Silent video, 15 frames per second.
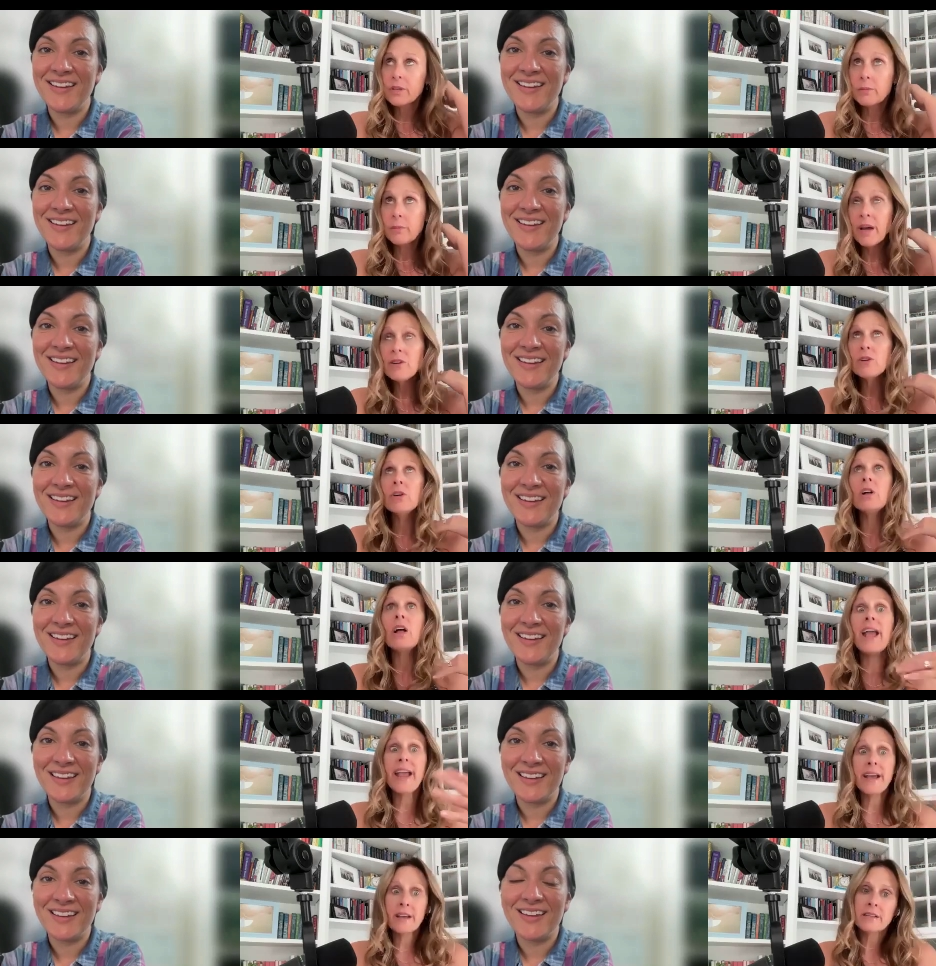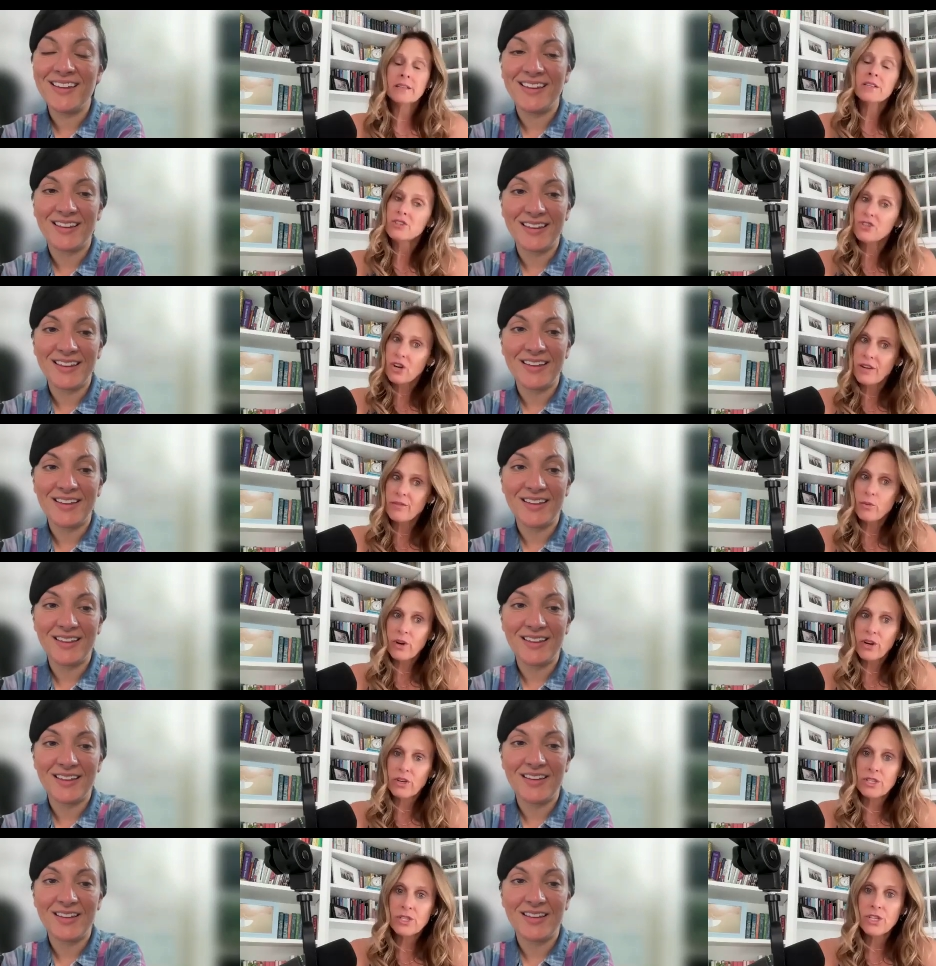Speaker 1: bundle and drive
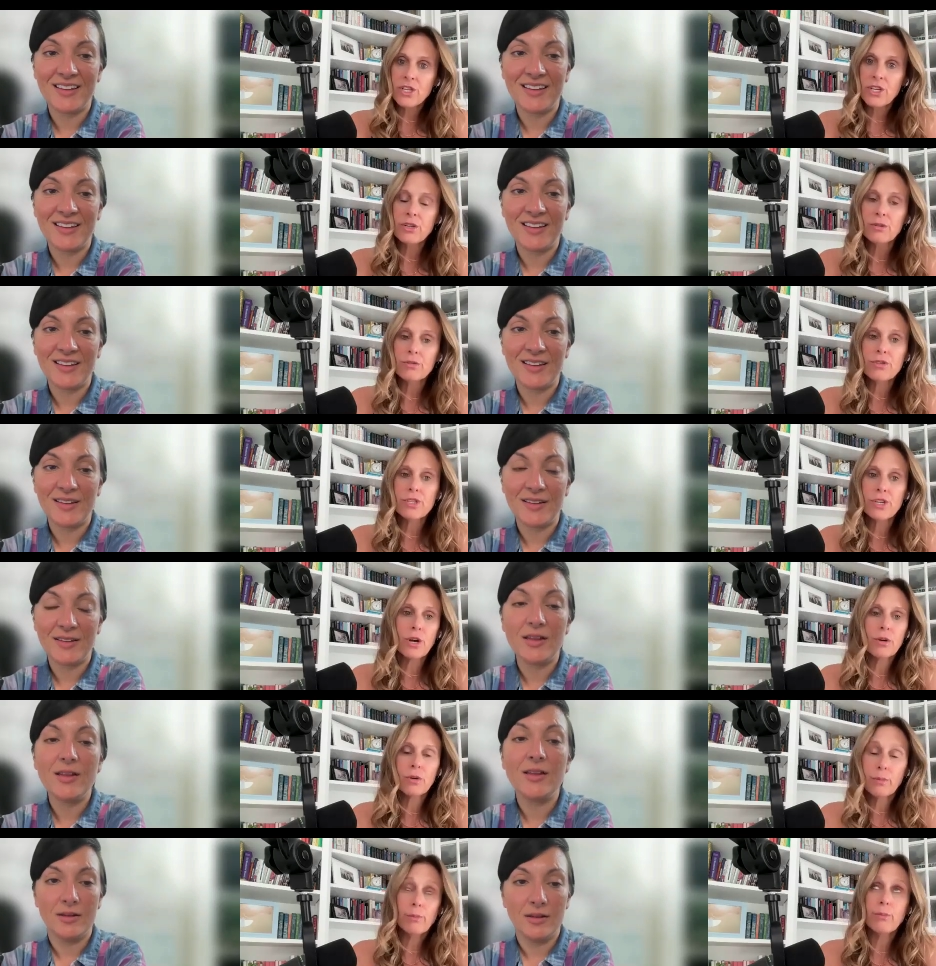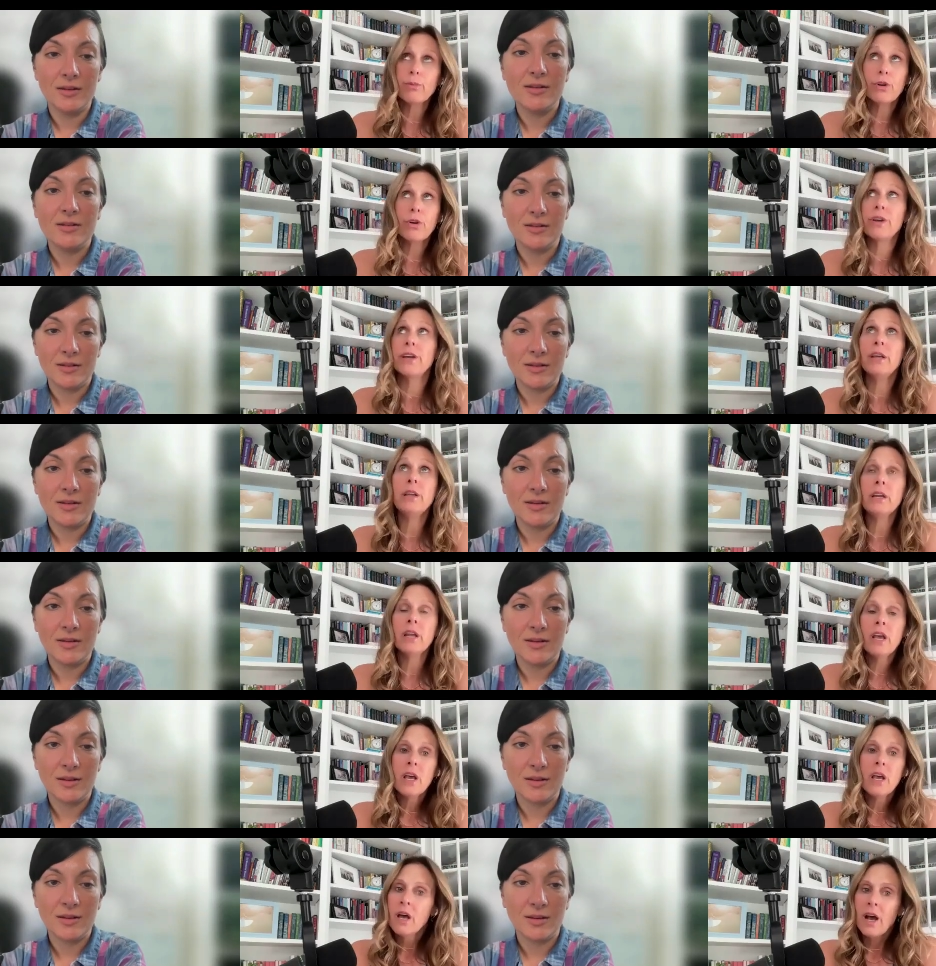awareness to you so brilliant
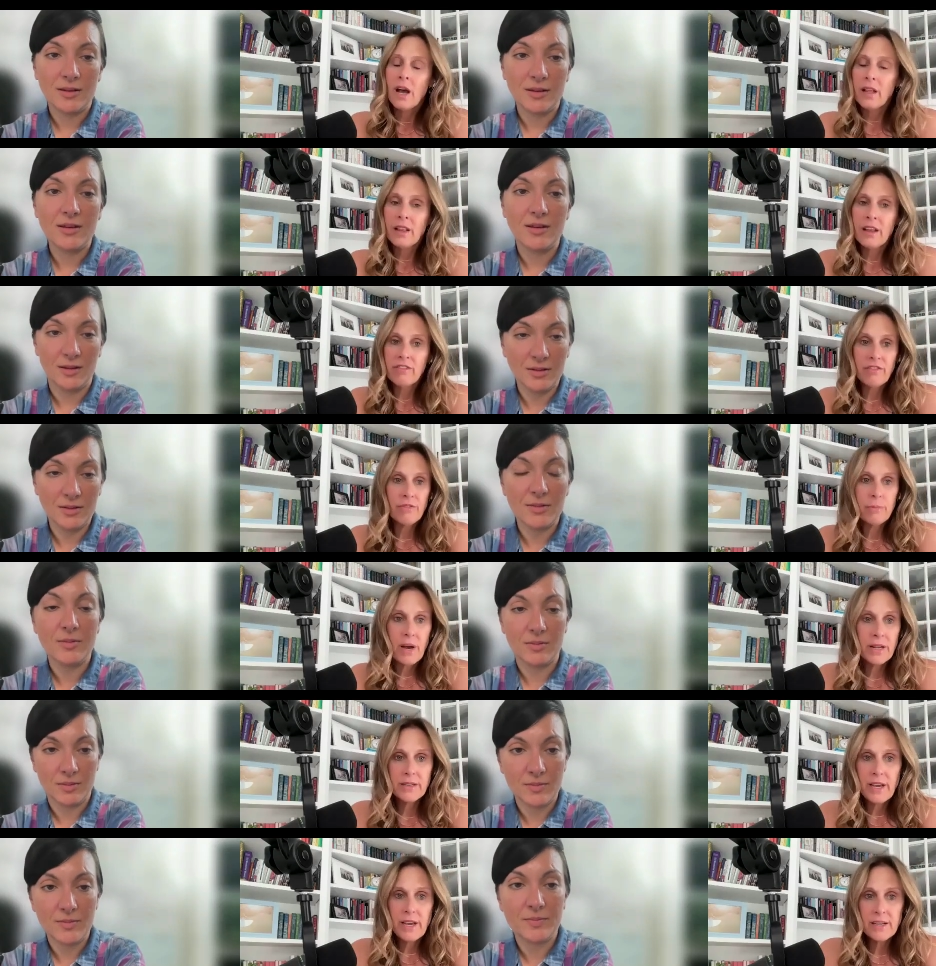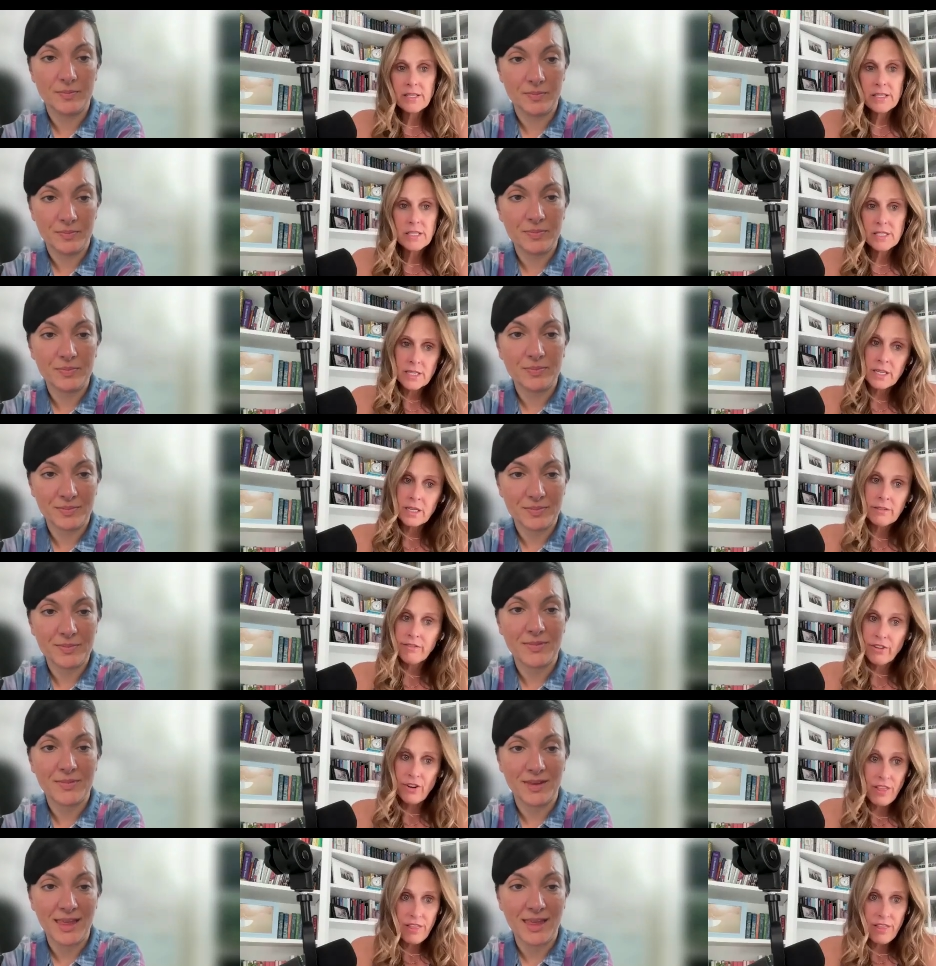i love podcasting for yeah.